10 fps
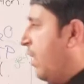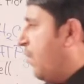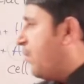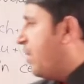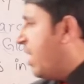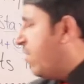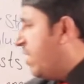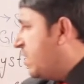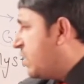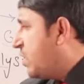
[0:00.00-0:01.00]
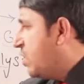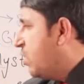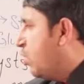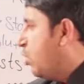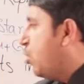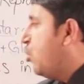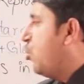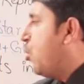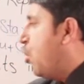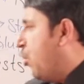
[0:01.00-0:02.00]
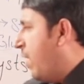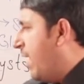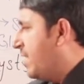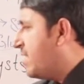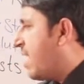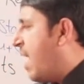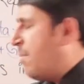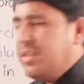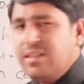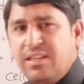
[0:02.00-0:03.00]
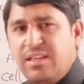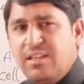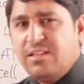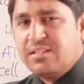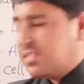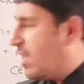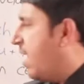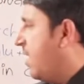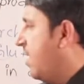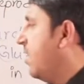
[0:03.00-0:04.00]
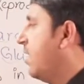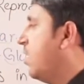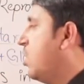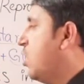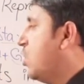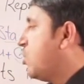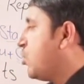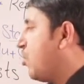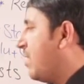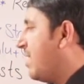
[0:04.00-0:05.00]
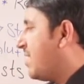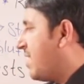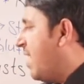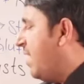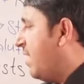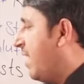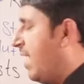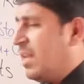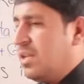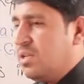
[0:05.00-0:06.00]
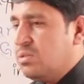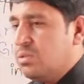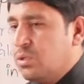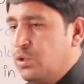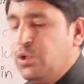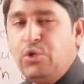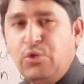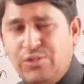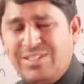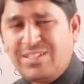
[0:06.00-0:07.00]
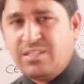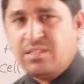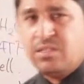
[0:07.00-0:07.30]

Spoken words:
if there is no enzyme in the cell, so the cell can use